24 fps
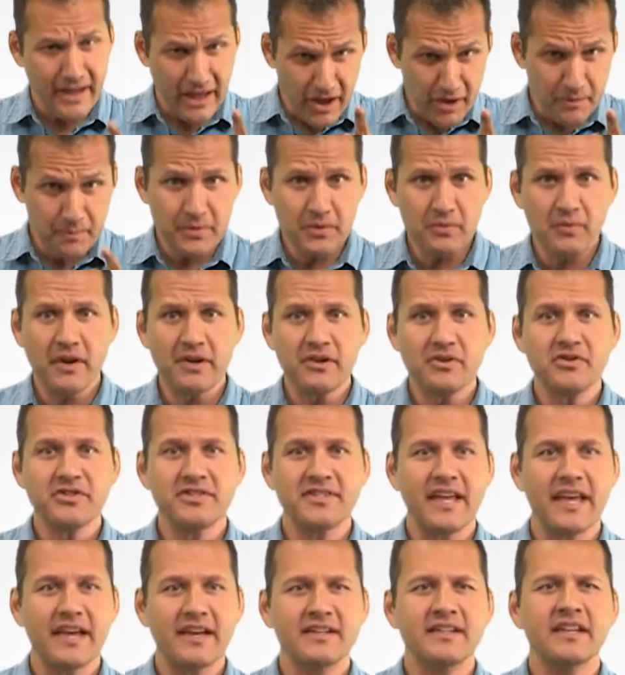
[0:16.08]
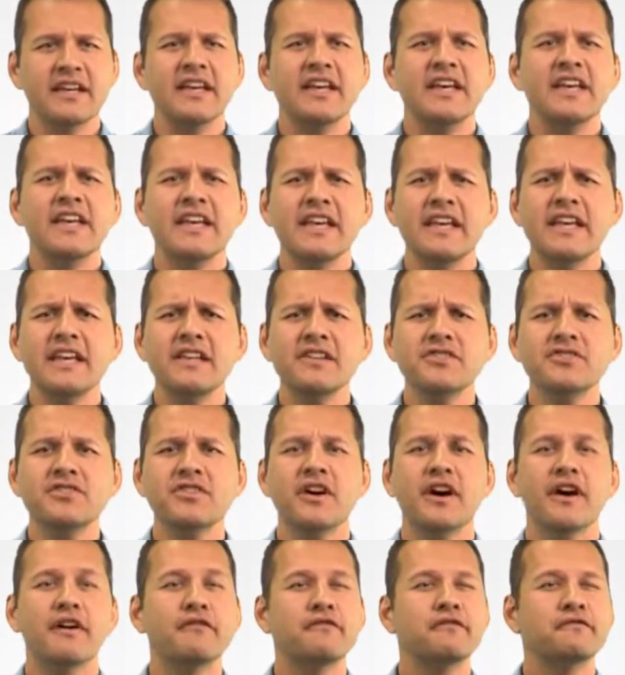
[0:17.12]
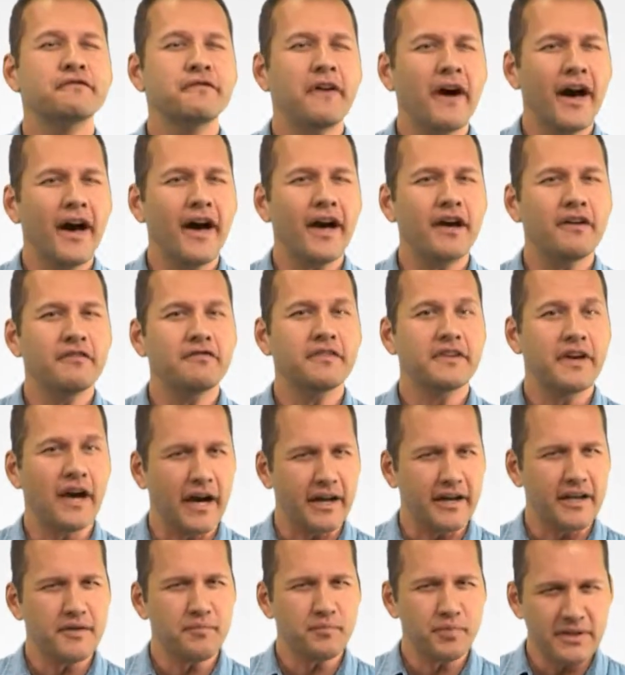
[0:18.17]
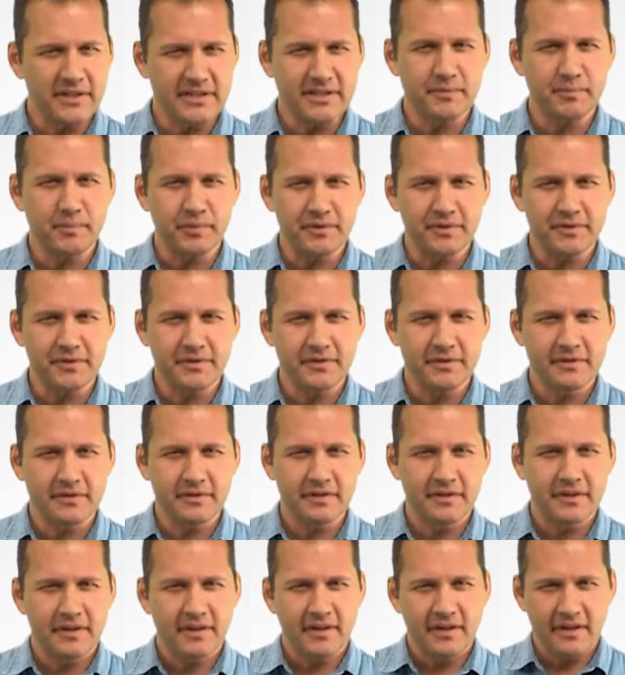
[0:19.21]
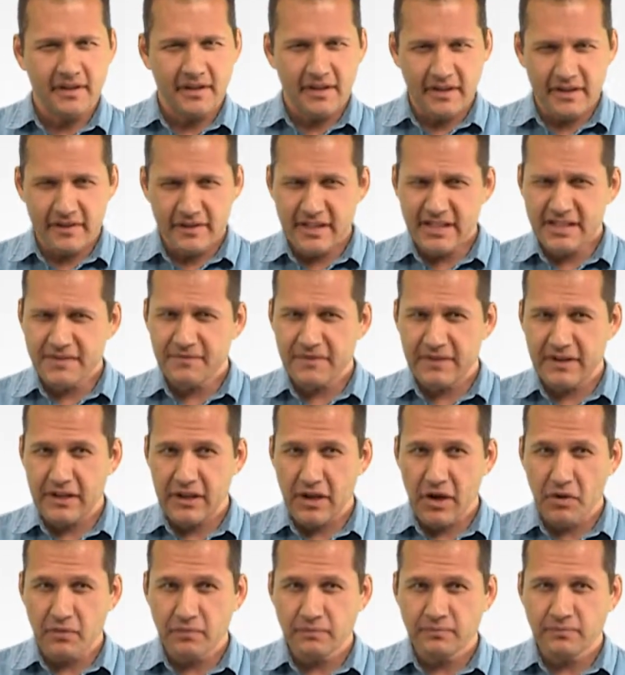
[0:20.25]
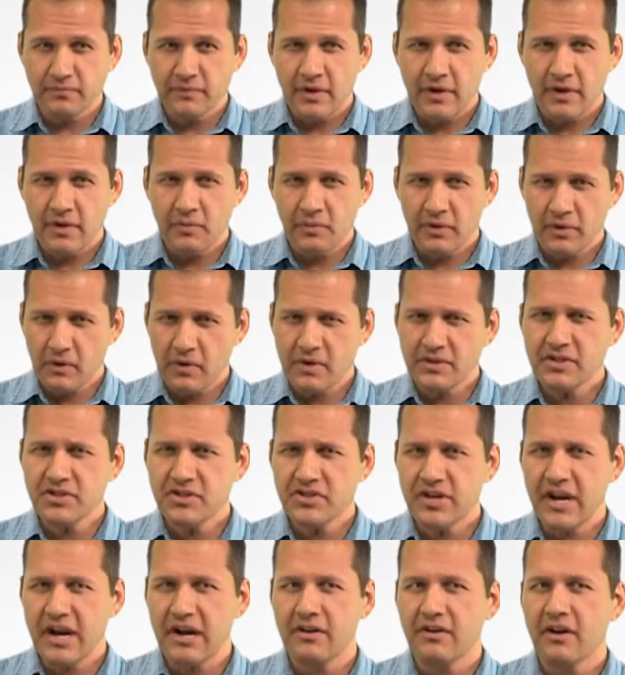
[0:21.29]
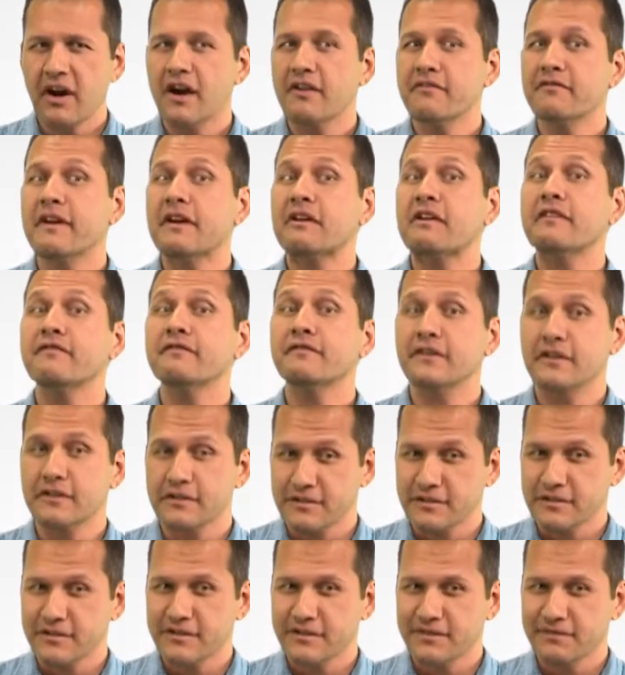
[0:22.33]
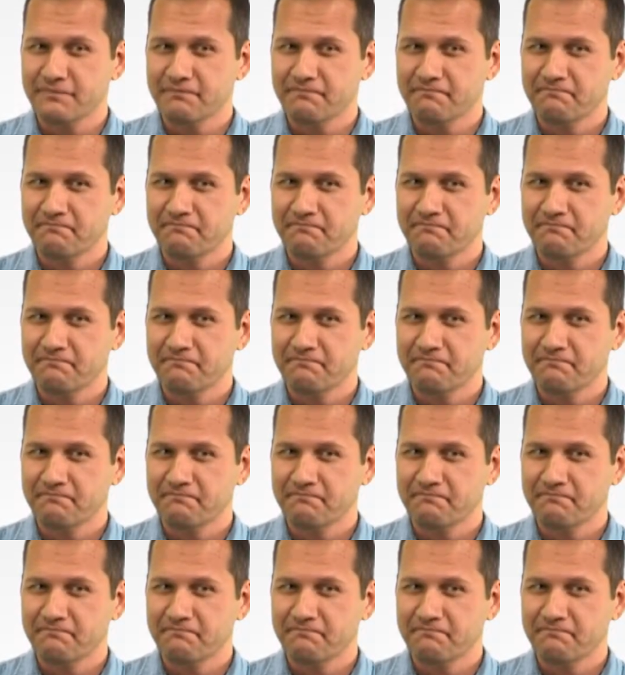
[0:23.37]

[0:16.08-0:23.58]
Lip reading: help you understand each of 5 guiding principles. In this video, we're going to share our very first.